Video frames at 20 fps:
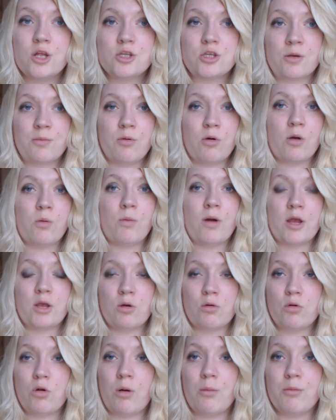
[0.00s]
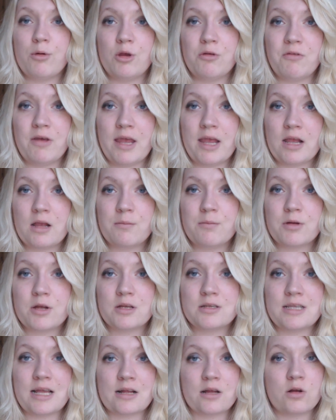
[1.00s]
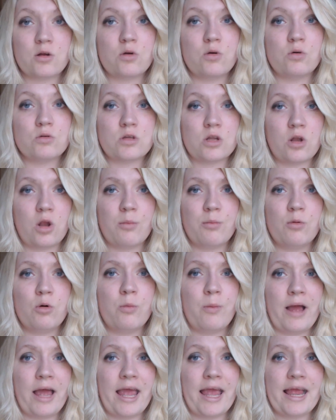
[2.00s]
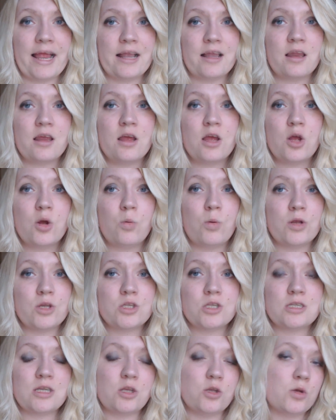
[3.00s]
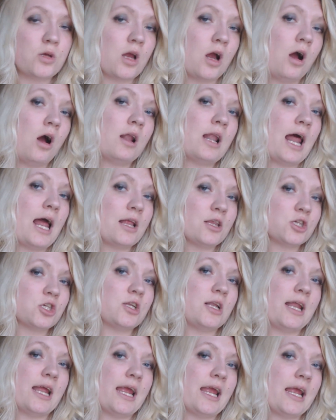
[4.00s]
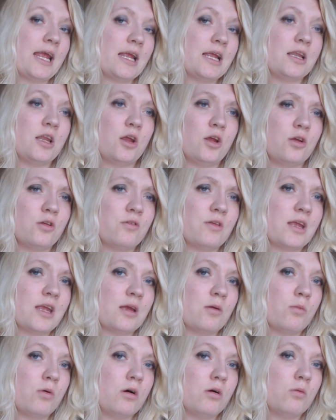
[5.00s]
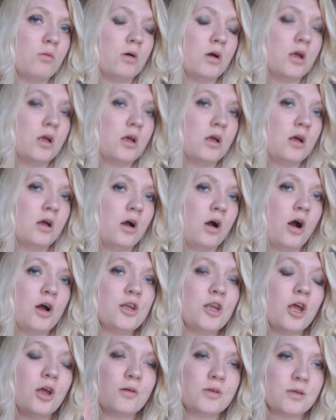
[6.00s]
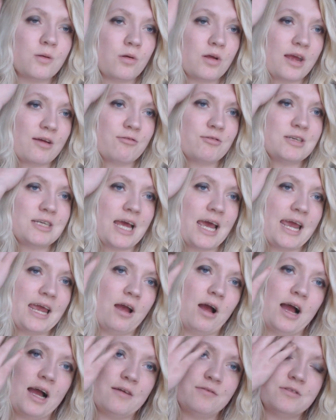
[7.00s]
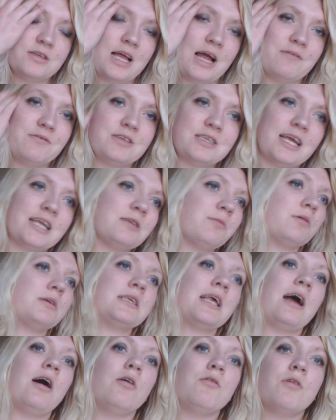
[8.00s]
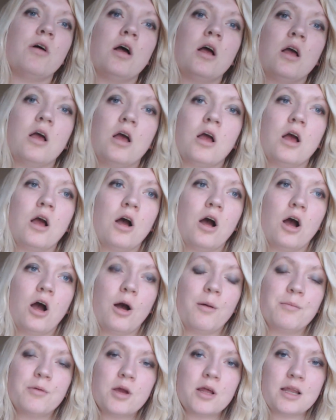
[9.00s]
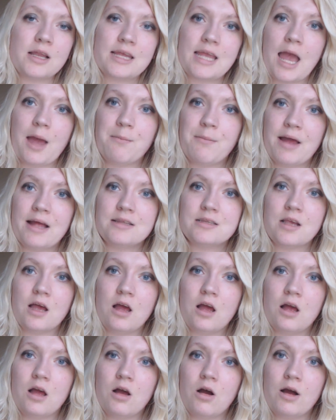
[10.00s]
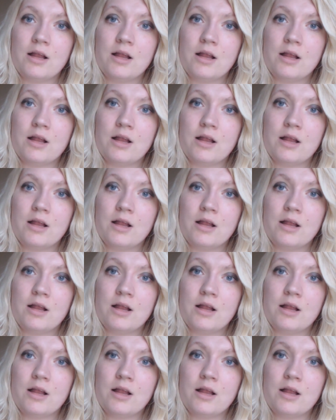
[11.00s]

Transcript: To a point where you're not moving, because that can cause a lot more pain, which then you can't actually. You're thinking, well, I know. So every day I have to say to myself, I'm gonna get better.